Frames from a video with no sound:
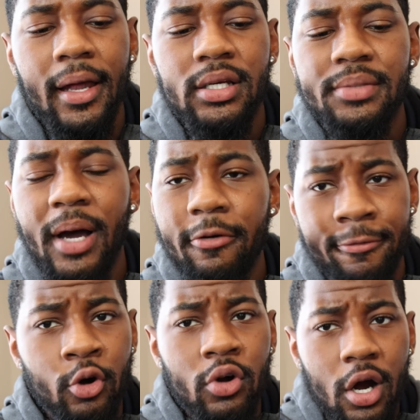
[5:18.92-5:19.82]
It's about
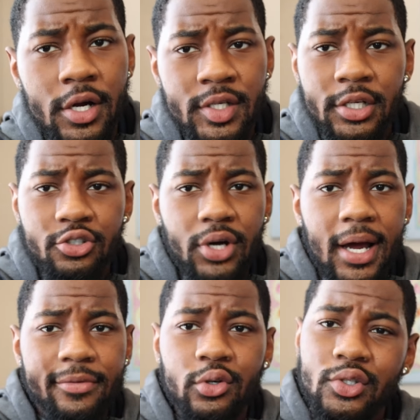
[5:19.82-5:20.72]
four cars in the
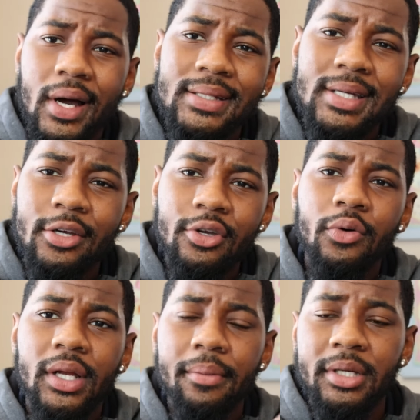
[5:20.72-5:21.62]
drive through So I say, you know
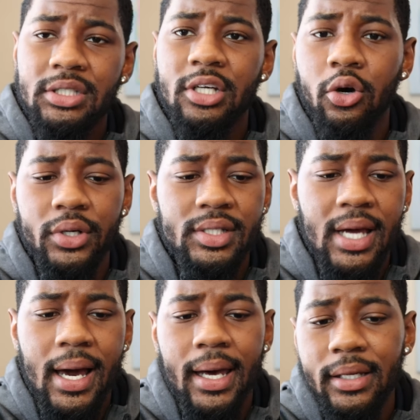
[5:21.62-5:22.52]
what, let me just go
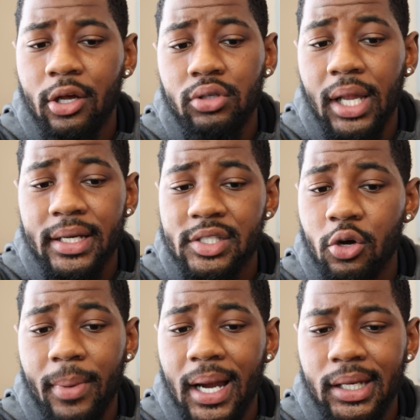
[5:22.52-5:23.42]
inside. Don't like there's
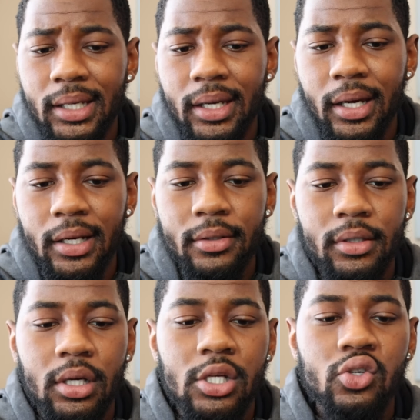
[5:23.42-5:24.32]
nobody in there.
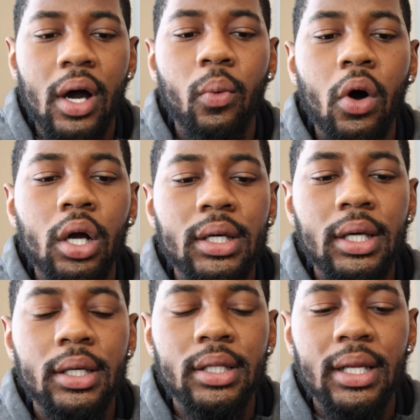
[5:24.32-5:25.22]
So I walk
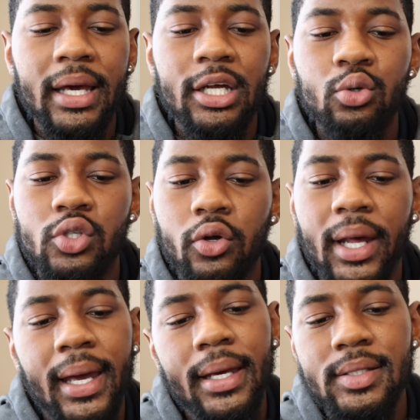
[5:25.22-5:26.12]
in, the lady who's on
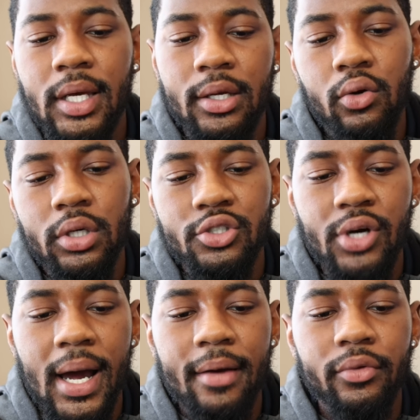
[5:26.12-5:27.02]
the headset doing the
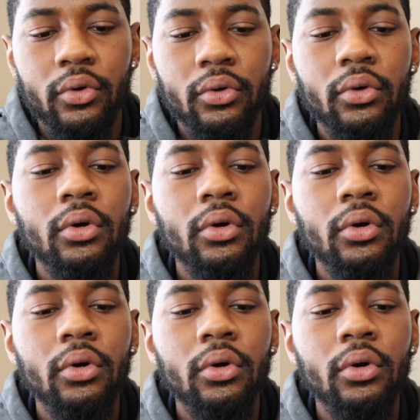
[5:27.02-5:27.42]
drive through